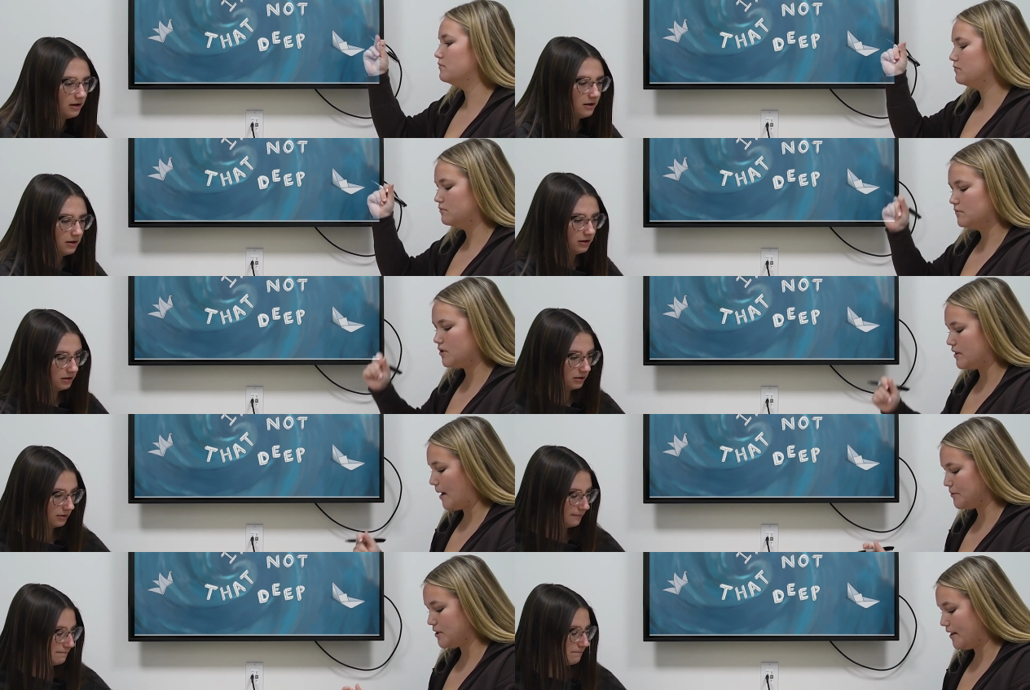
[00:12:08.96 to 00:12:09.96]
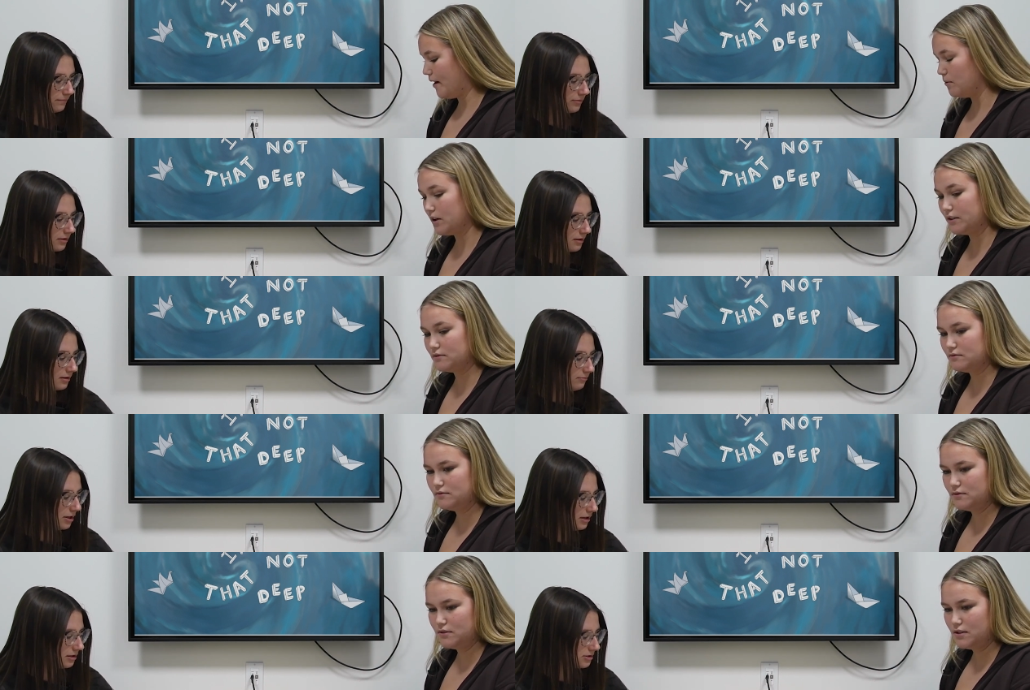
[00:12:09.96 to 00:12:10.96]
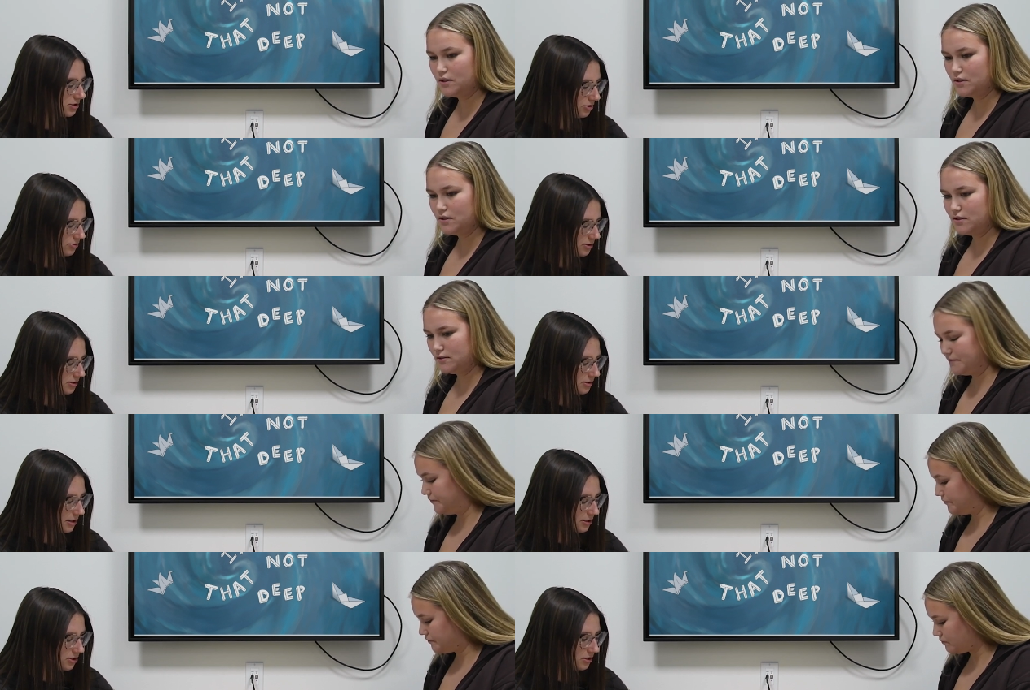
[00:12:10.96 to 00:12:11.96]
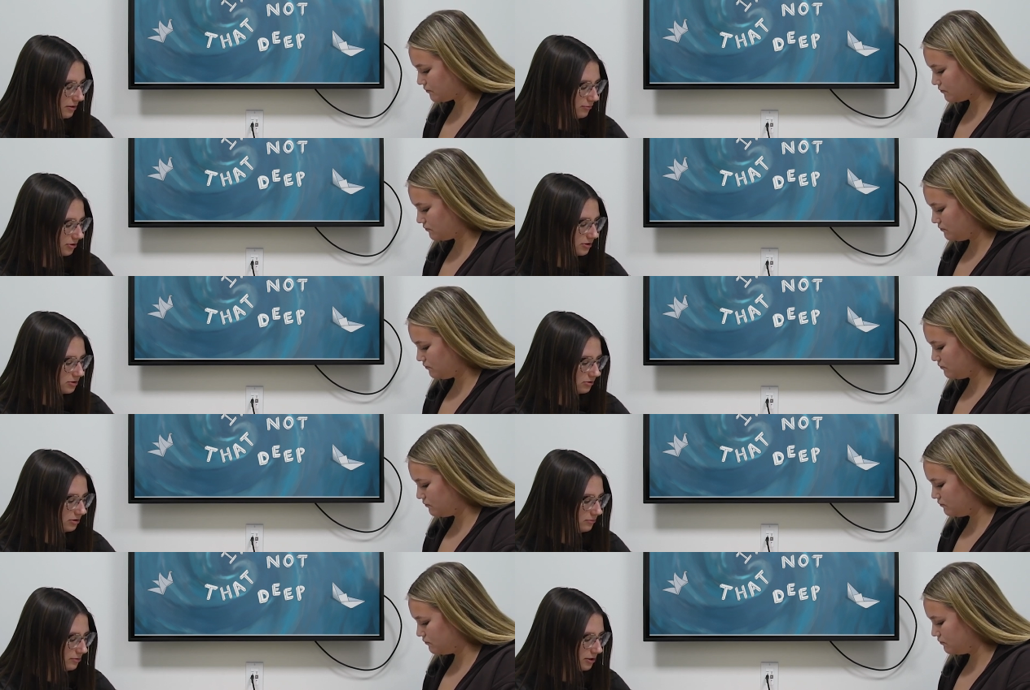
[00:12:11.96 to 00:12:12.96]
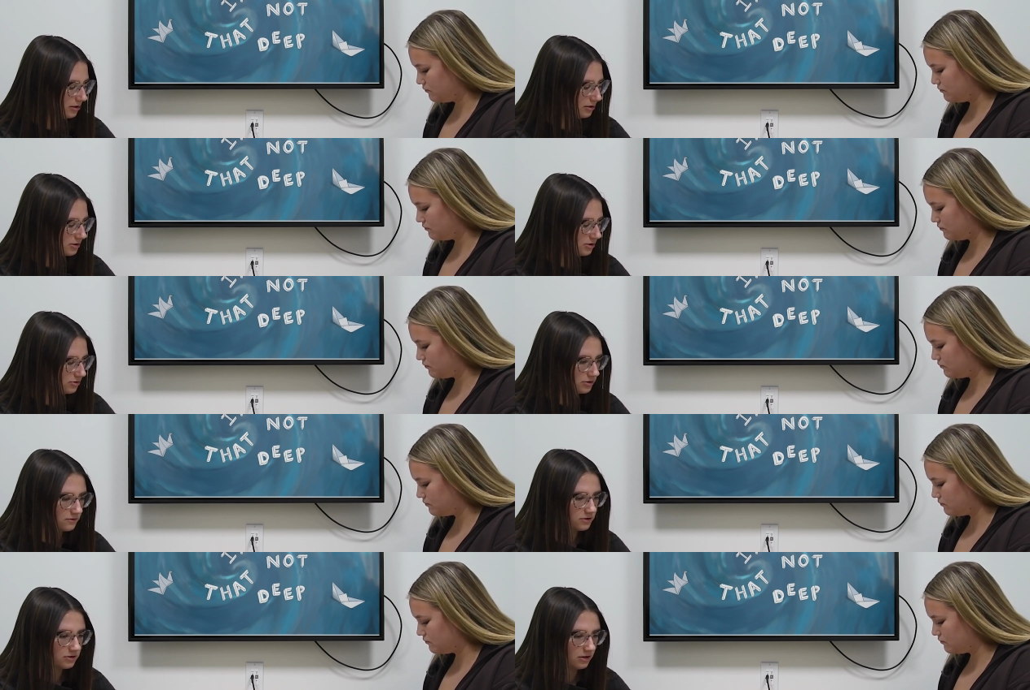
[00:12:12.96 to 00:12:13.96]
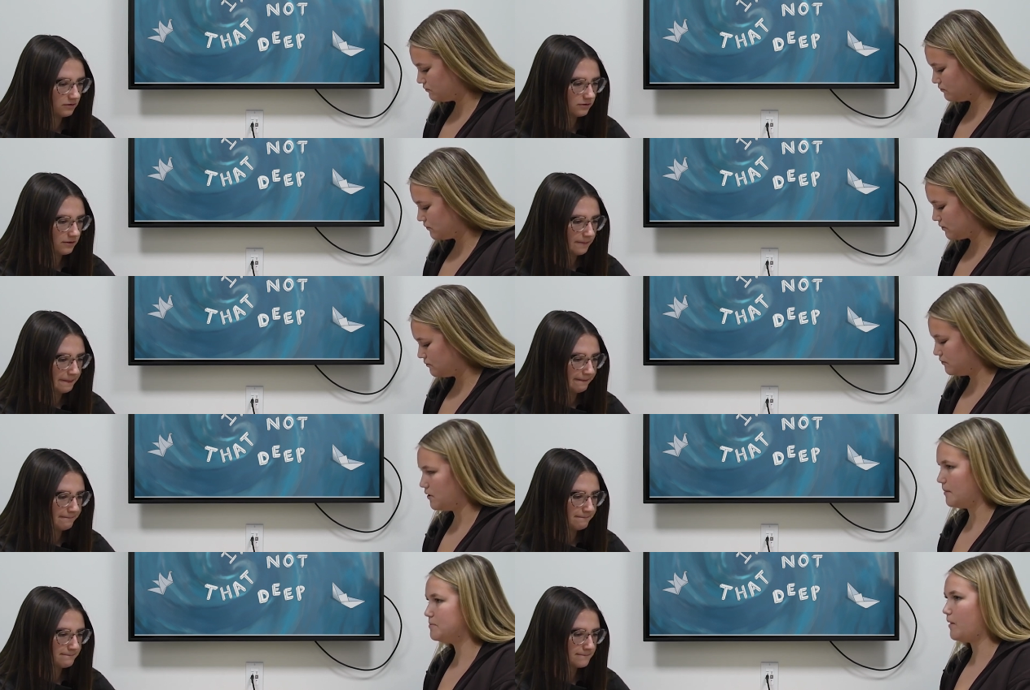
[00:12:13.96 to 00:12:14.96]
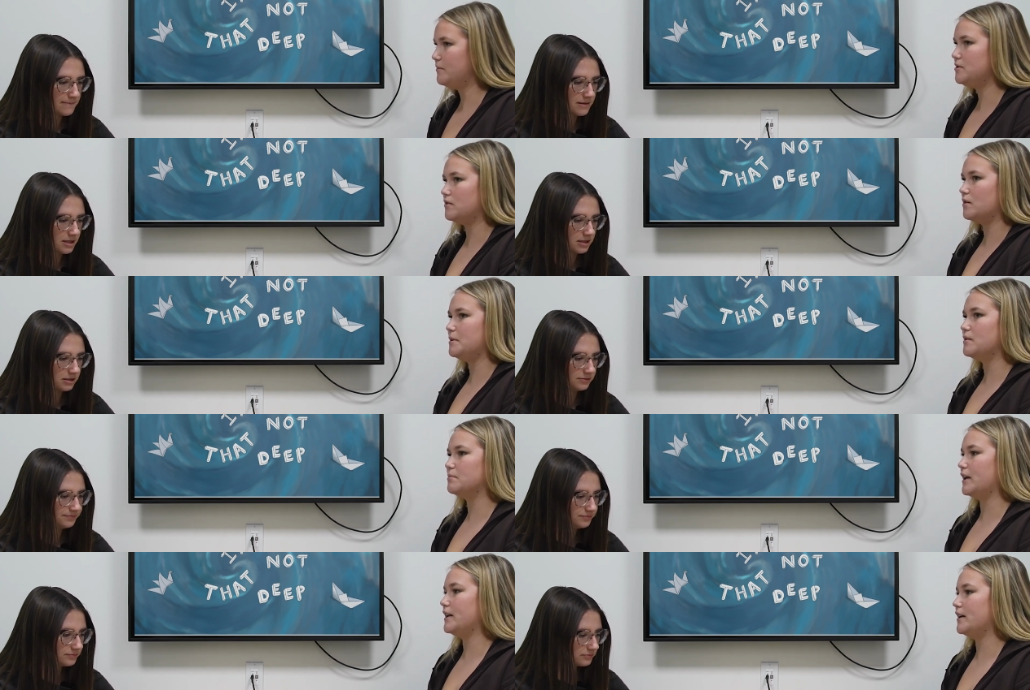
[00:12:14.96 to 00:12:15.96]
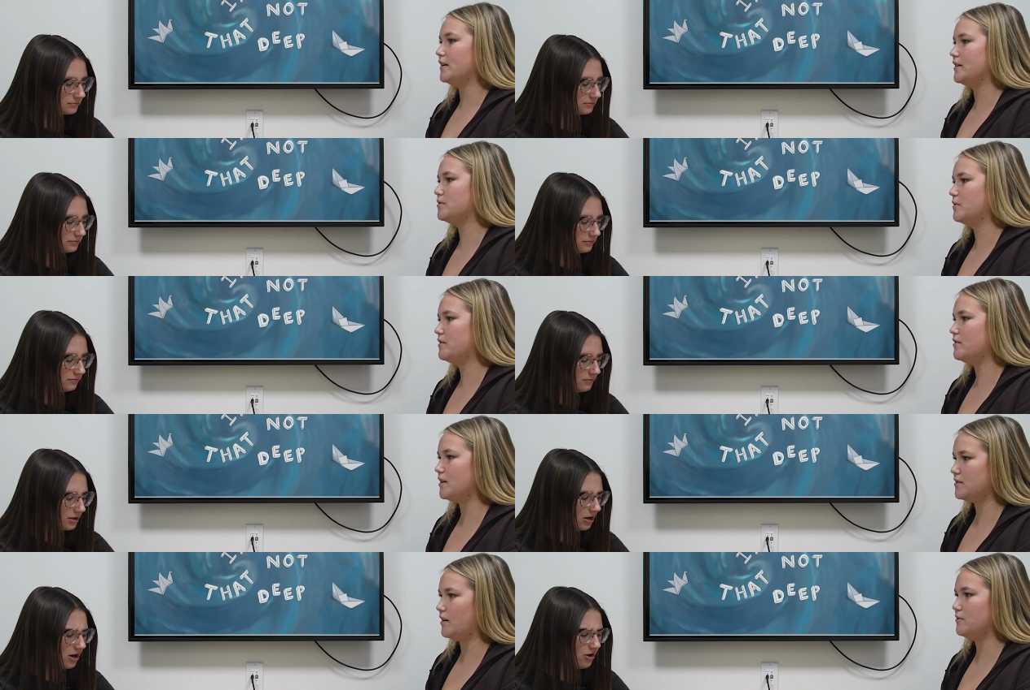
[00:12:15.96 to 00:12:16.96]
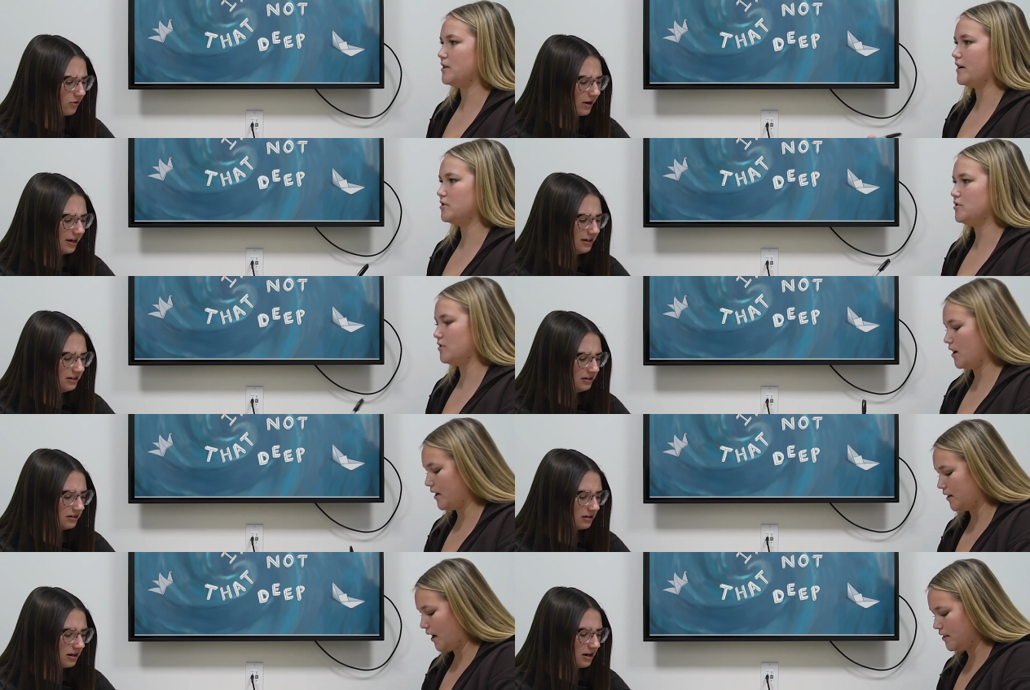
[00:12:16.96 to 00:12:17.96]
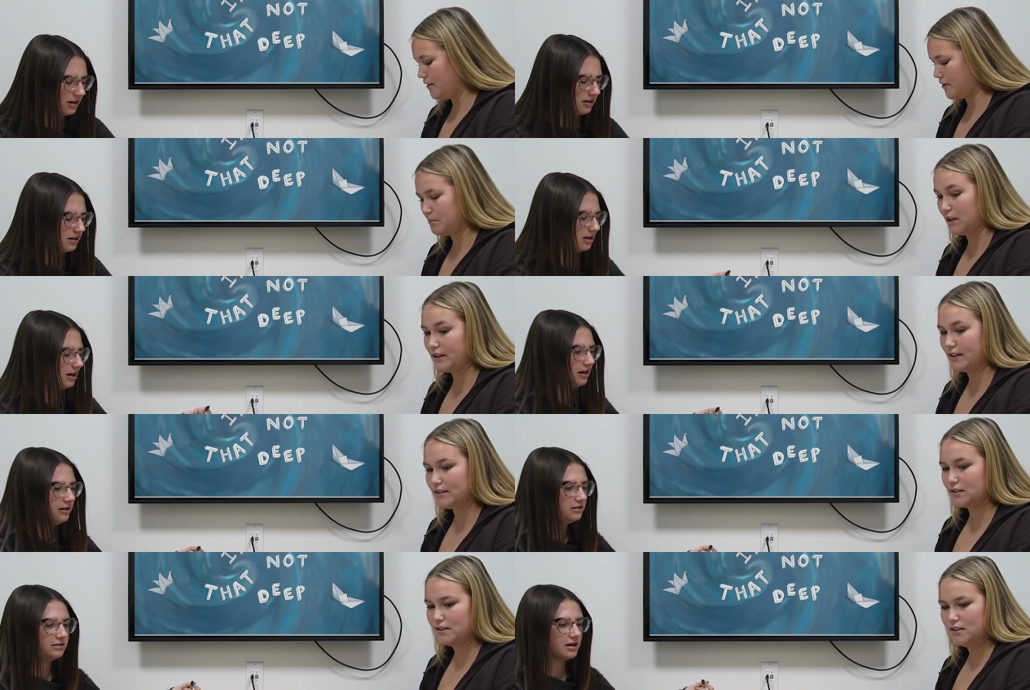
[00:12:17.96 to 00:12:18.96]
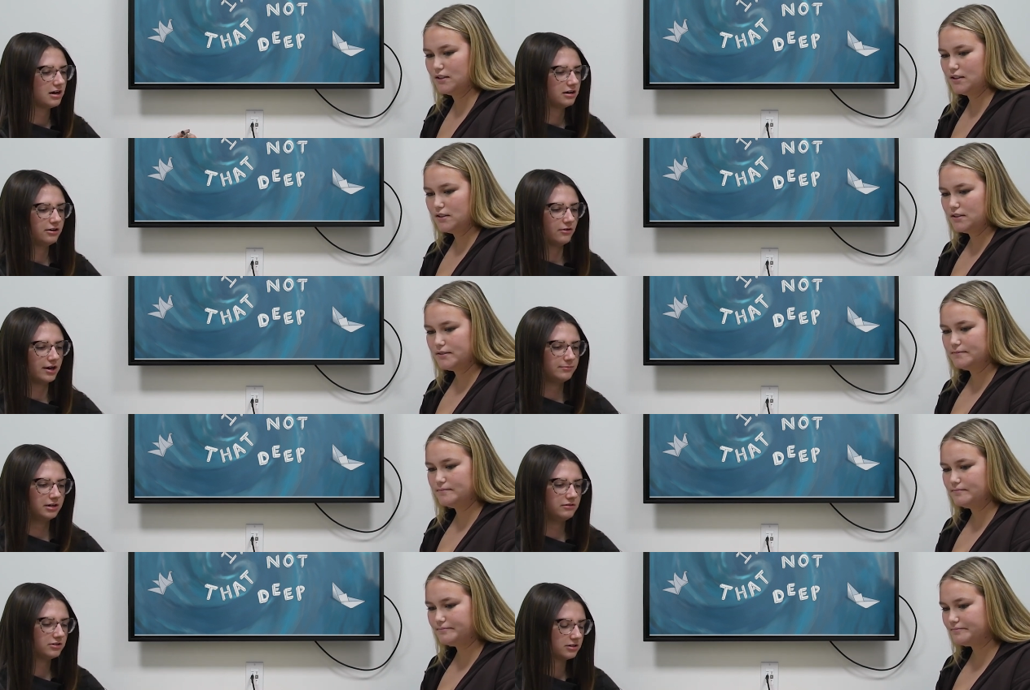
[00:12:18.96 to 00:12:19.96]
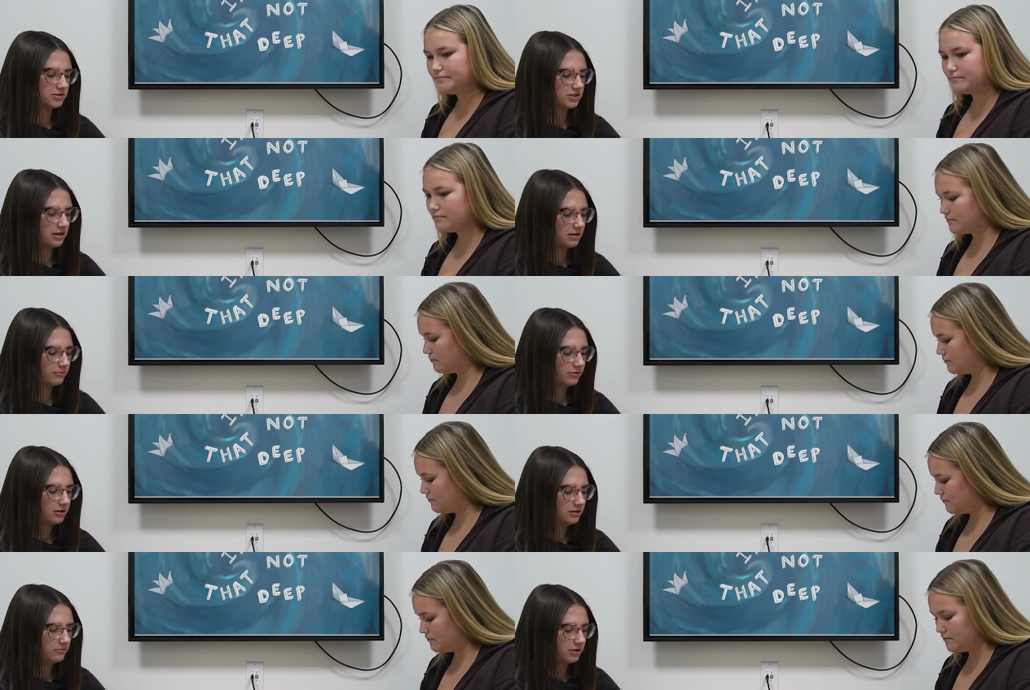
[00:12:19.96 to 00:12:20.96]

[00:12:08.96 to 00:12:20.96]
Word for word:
Speaker 1: Um, Snaps to that one. Um, making excuses. Actually, I'm probably still going to be making excuses for stuff. I'm
Speaker 2: probably still going to be complaining. That's one of the things I oh, was actually I, trying. I love complaining. I
Speaker 1: yeah, no, I'm not even going to say complaining